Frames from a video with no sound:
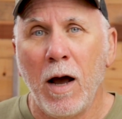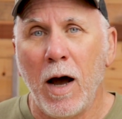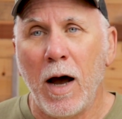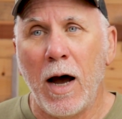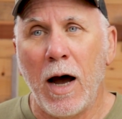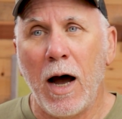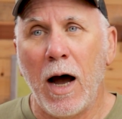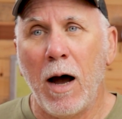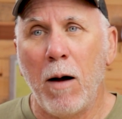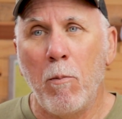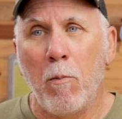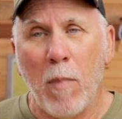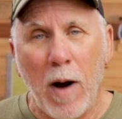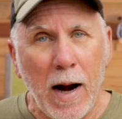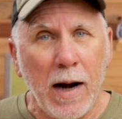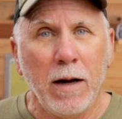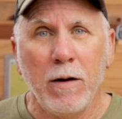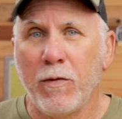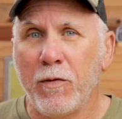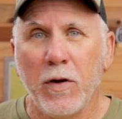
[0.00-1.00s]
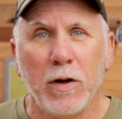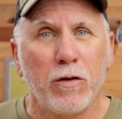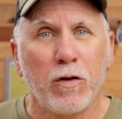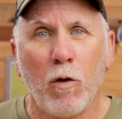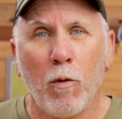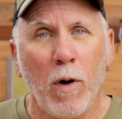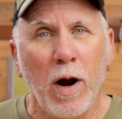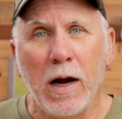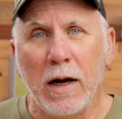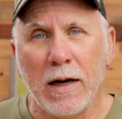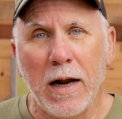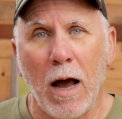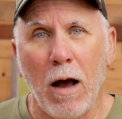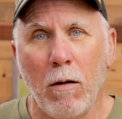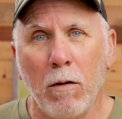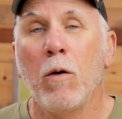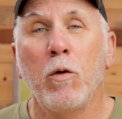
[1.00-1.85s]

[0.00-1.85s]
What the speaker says: Mine fits great now.